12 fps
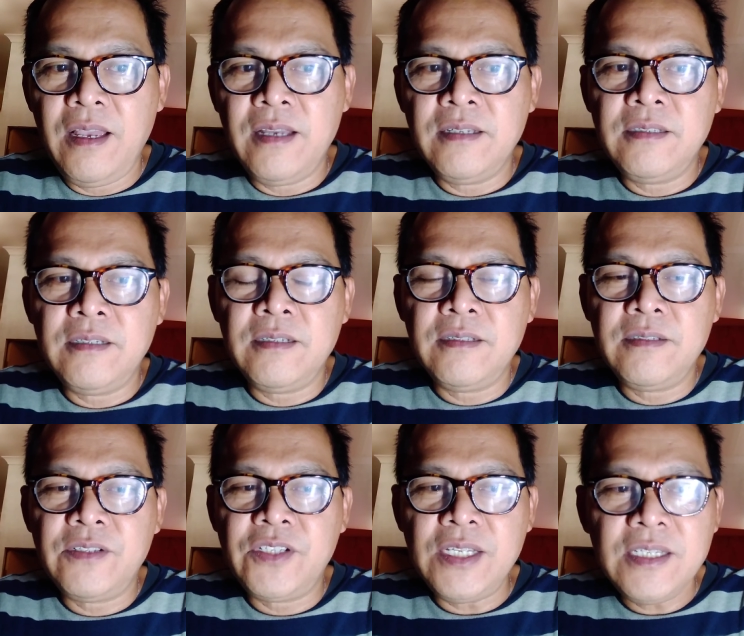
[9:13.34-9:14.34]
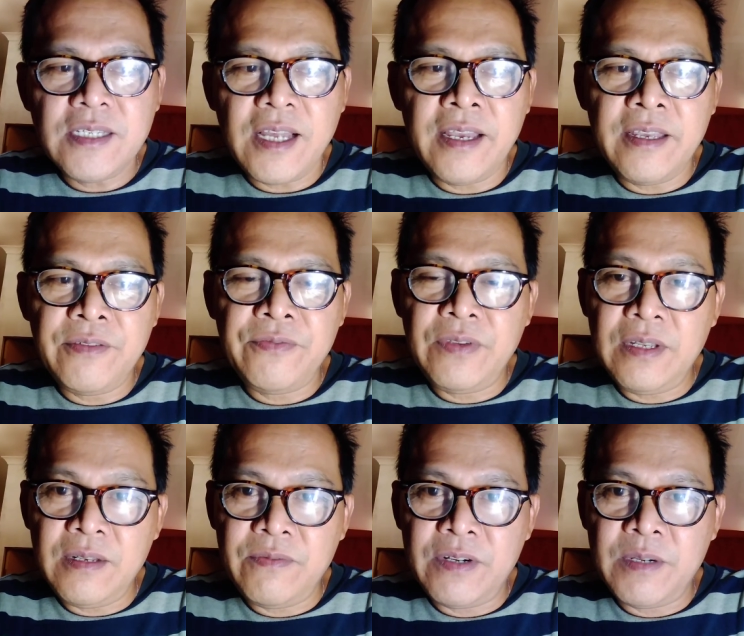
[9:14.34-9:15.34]
And since I
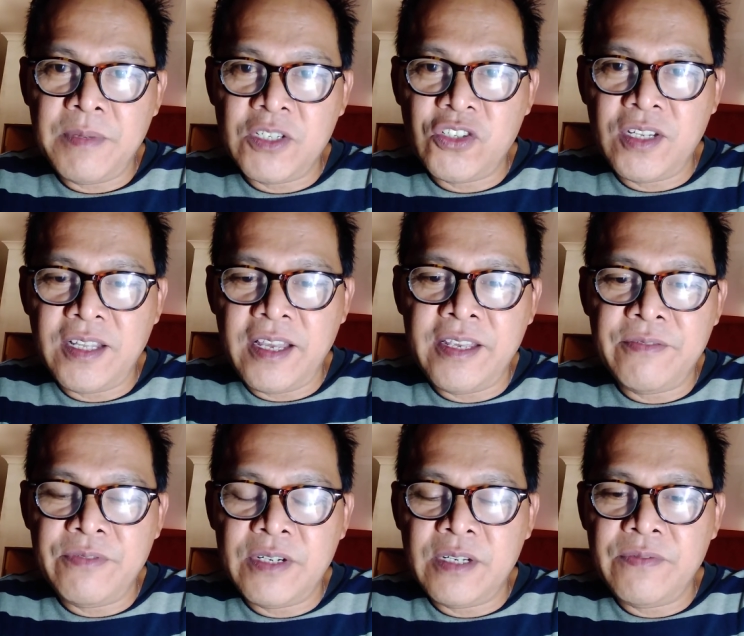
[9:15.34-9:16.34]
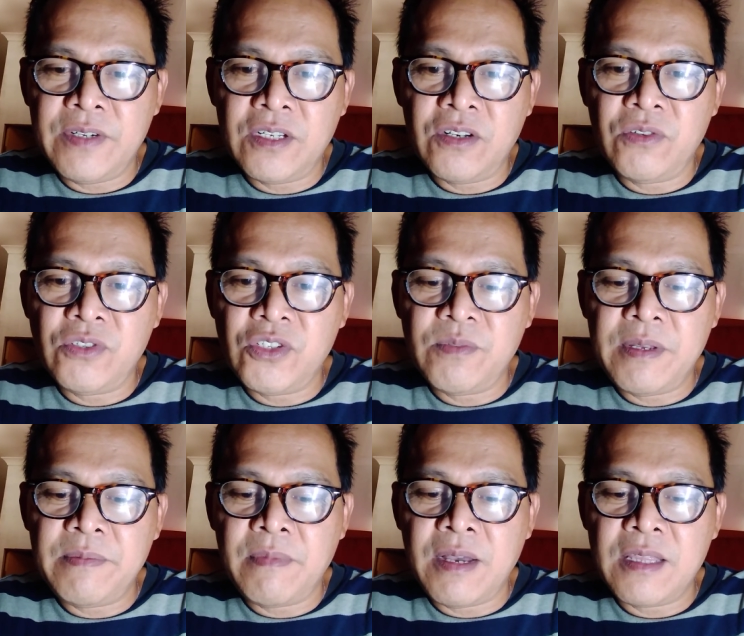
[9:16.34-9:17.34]
feel very much that I am very, very close to my
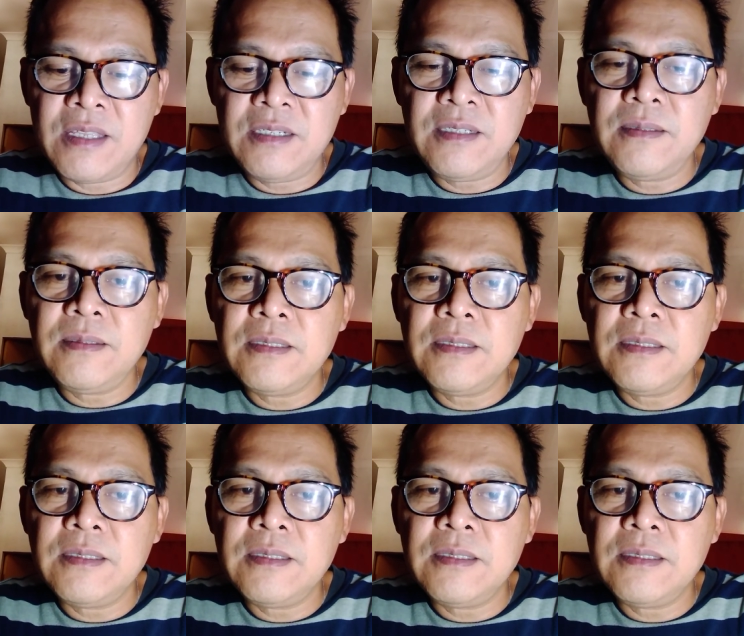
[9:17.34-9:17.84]
mother,